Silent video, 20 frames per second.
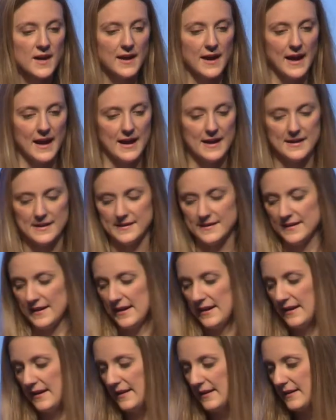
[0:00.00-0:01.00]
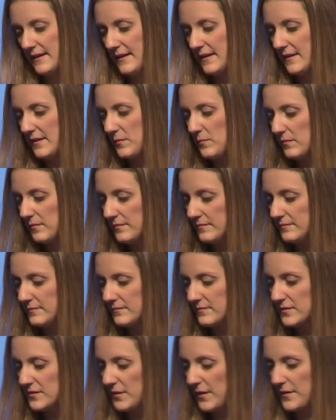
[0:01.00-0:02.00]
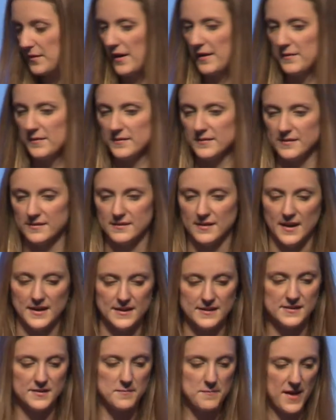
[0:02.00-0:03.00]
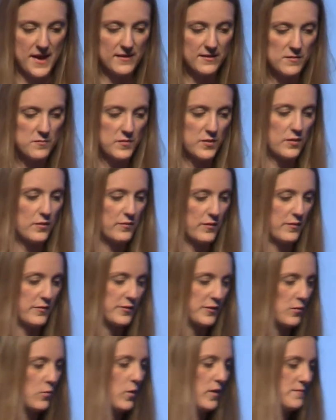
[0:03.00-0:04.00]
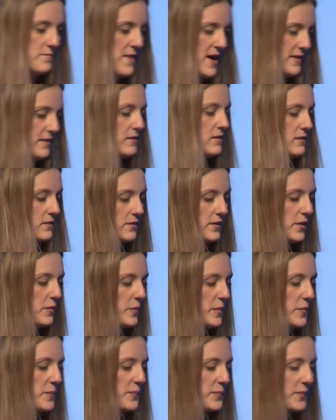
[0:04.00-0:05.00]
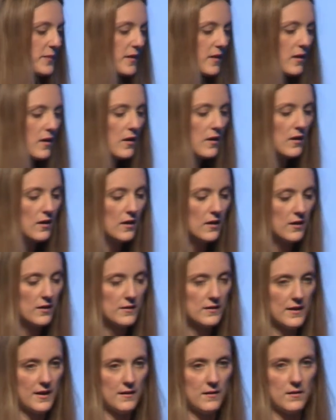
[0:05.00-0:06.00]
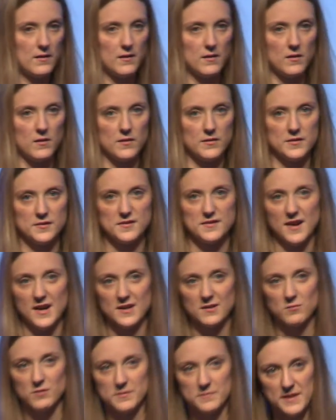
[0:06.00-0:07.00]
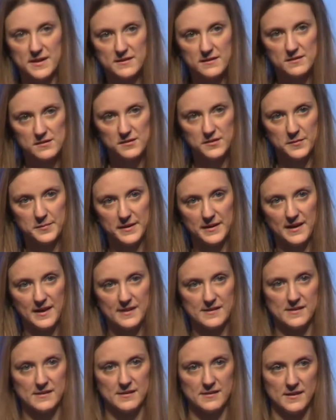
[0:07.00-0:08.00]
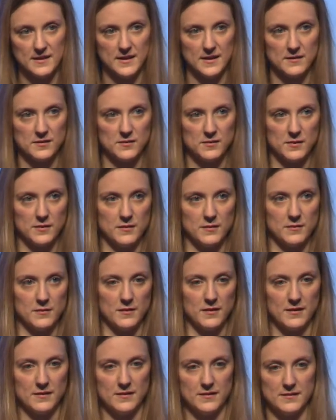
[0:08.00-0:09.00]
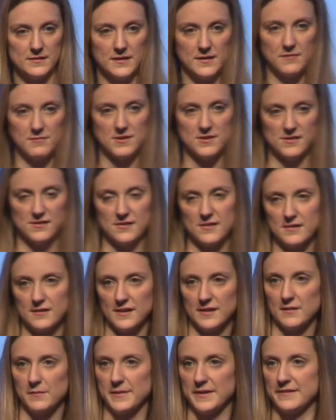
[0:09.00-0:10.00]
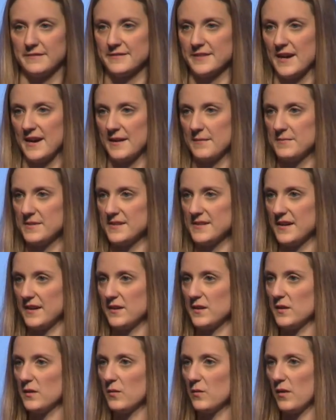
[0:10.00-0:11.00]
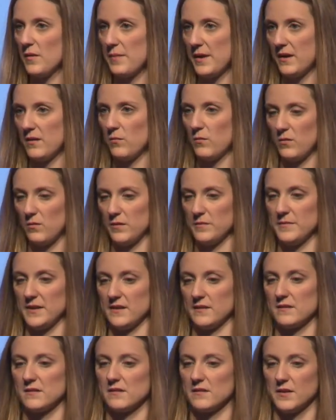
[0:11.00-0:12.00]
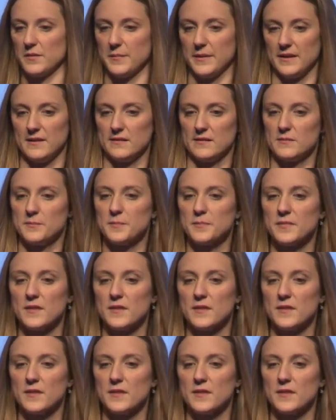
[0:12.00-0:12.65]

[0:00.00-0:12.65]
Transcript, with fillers: And uh, so I, I decided to make the move over to one medical group. Now, there's not a one medical group in Kansas City, so give me just a little bit of time to tell you about what one medical group is.